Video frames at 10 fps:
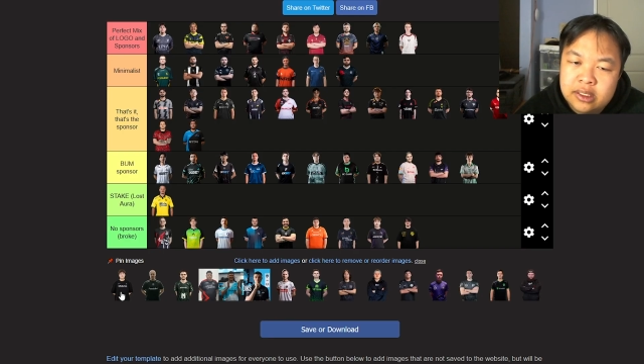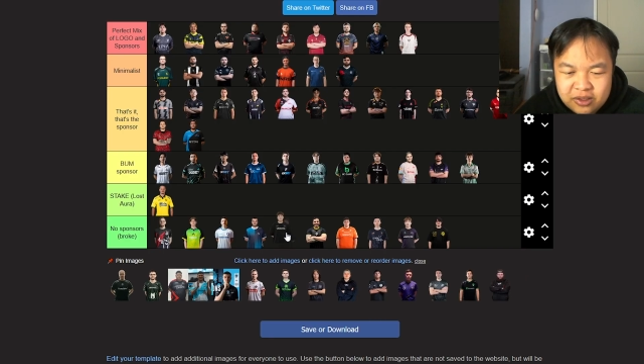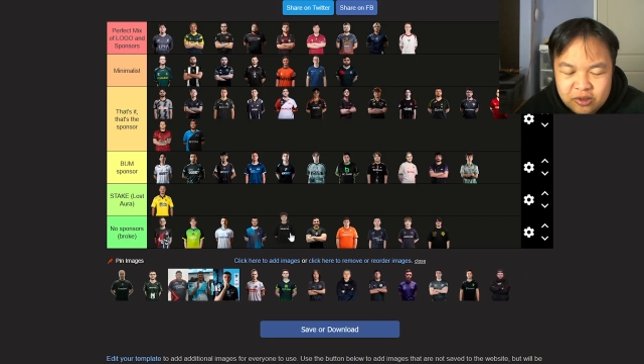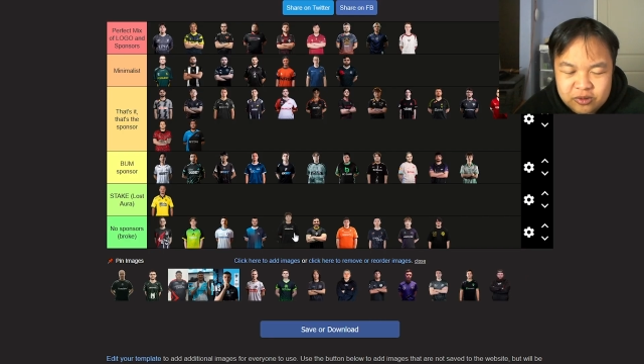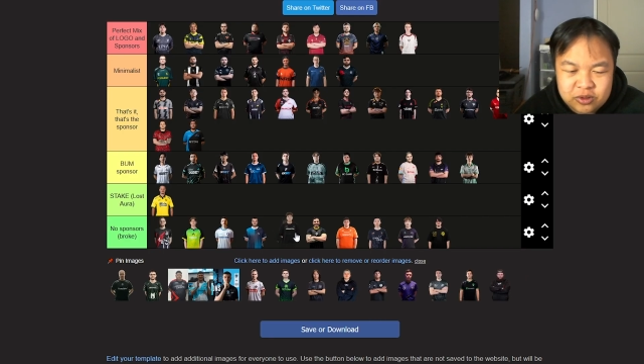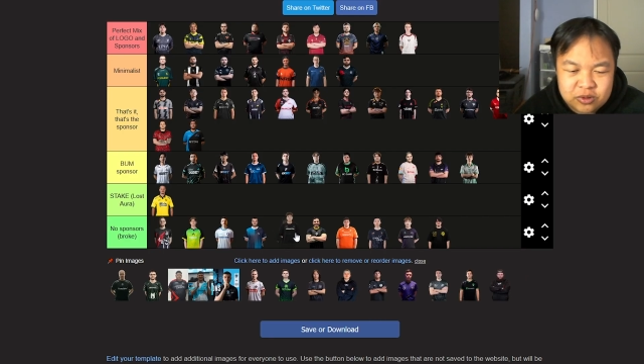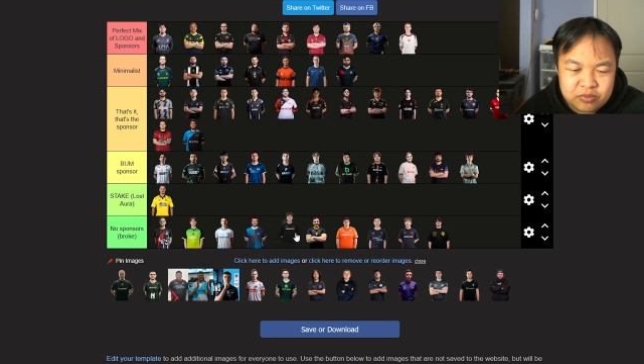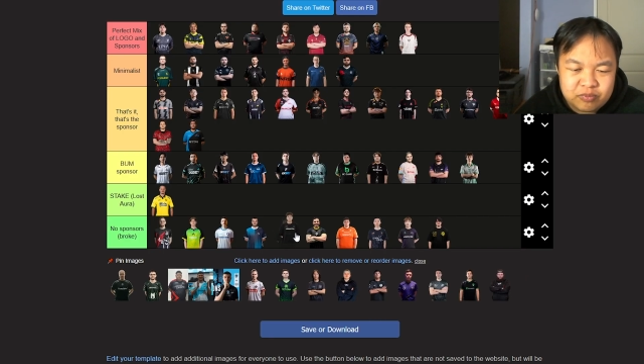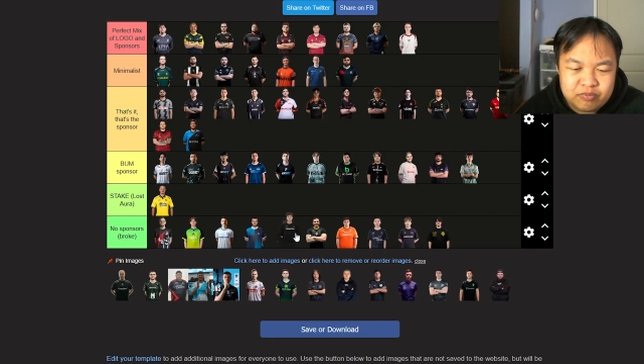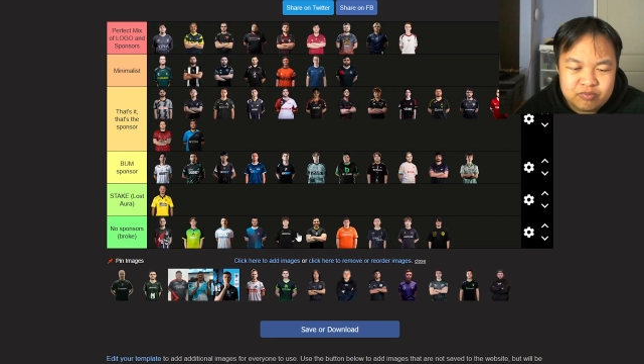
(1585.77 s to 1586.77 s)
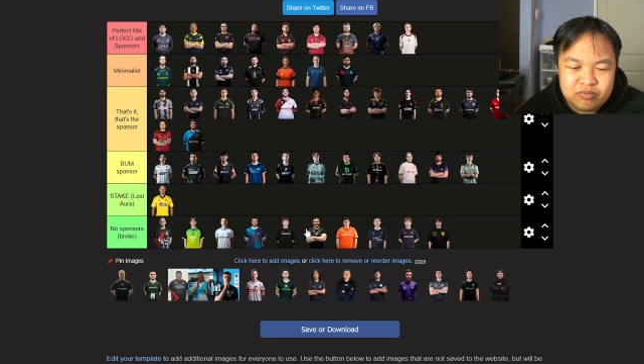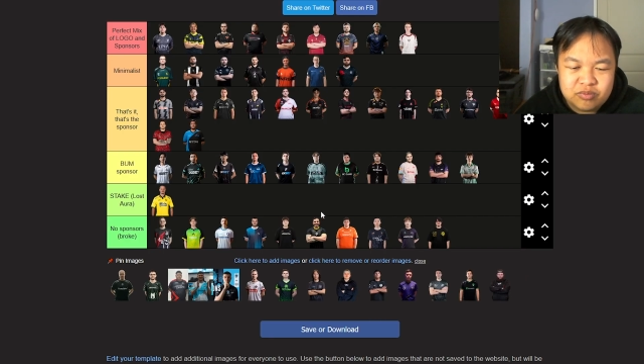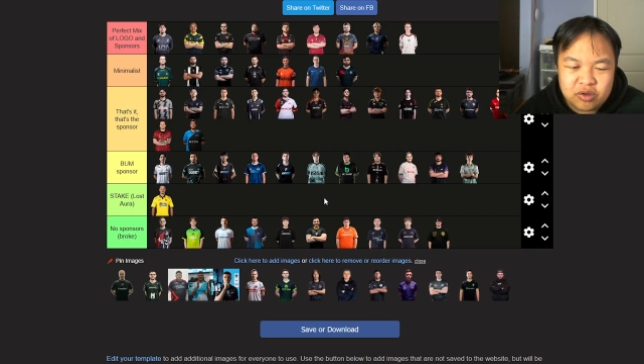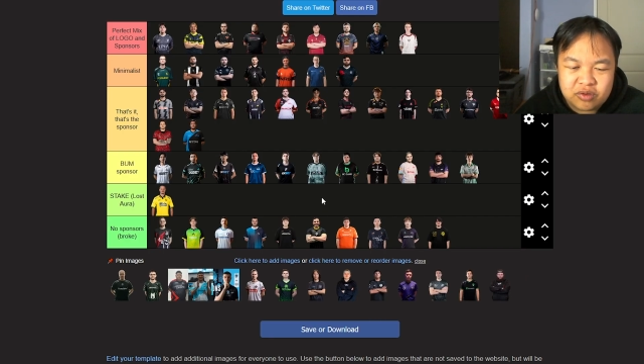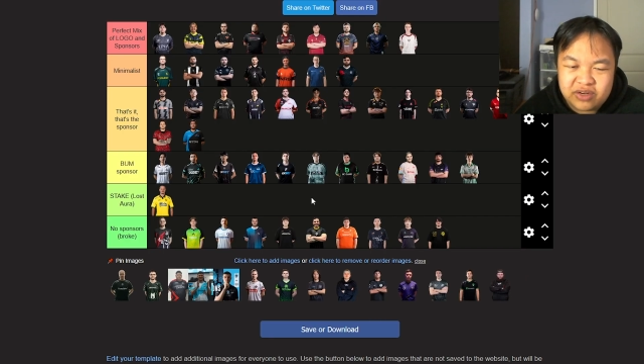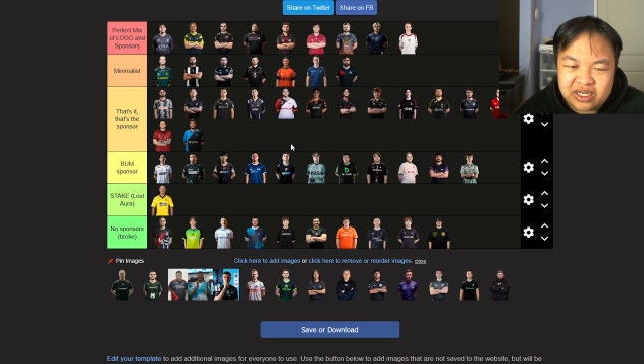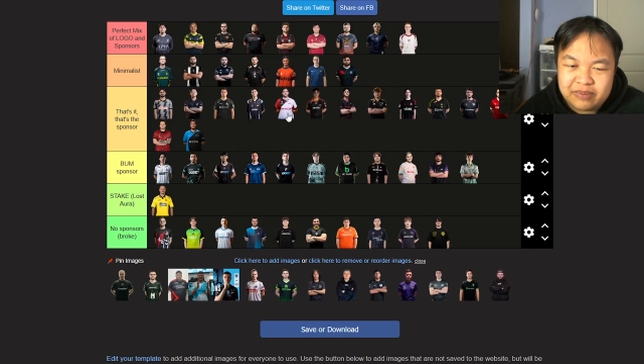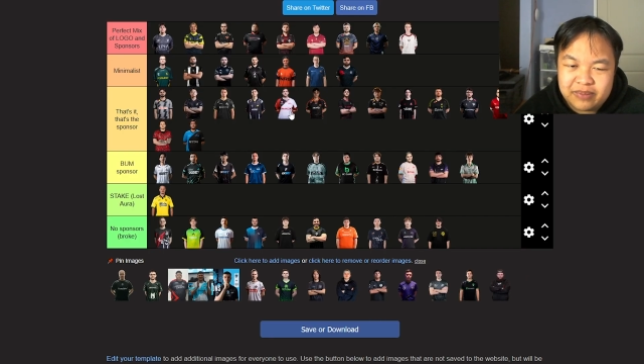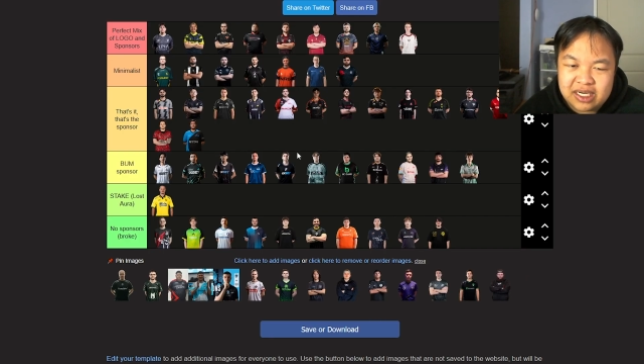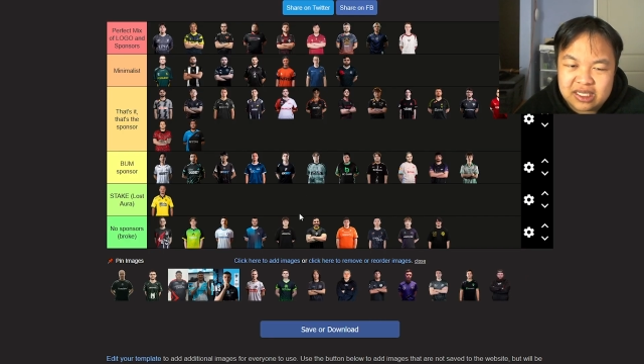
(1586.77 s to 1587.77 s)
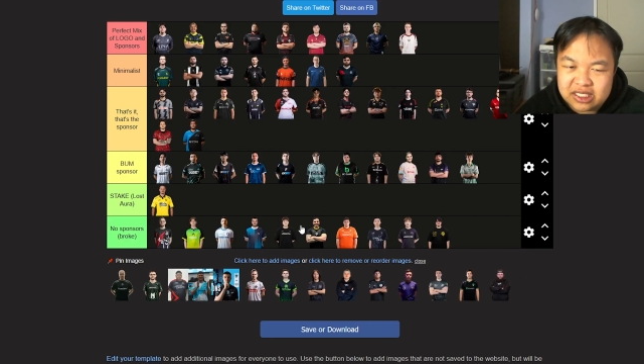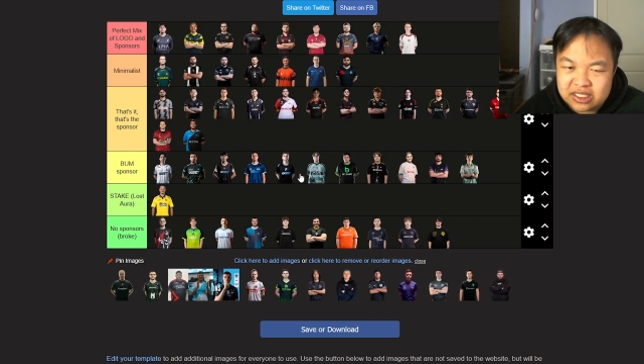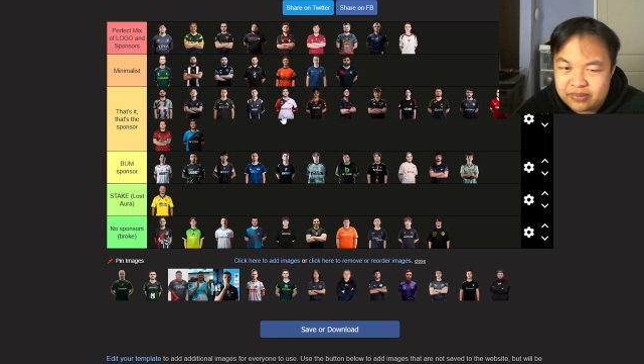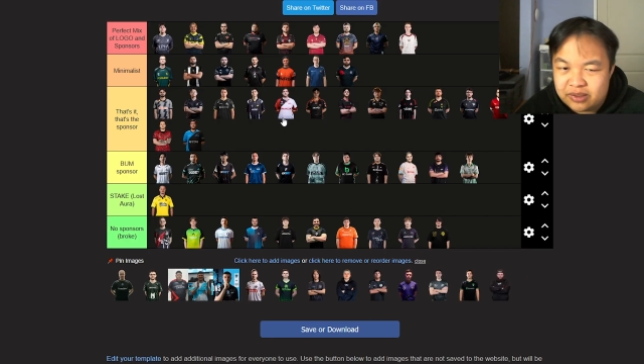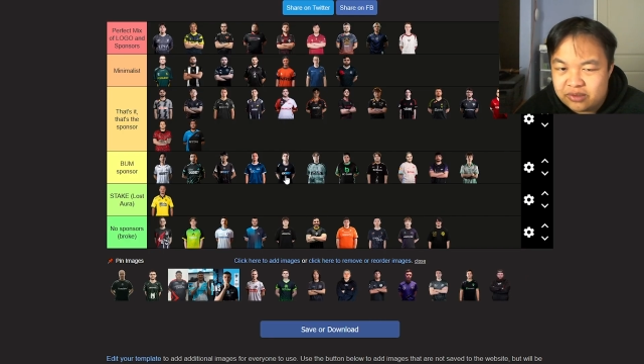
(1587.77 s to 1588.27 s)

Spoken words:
Ho2 look fucking penniless compared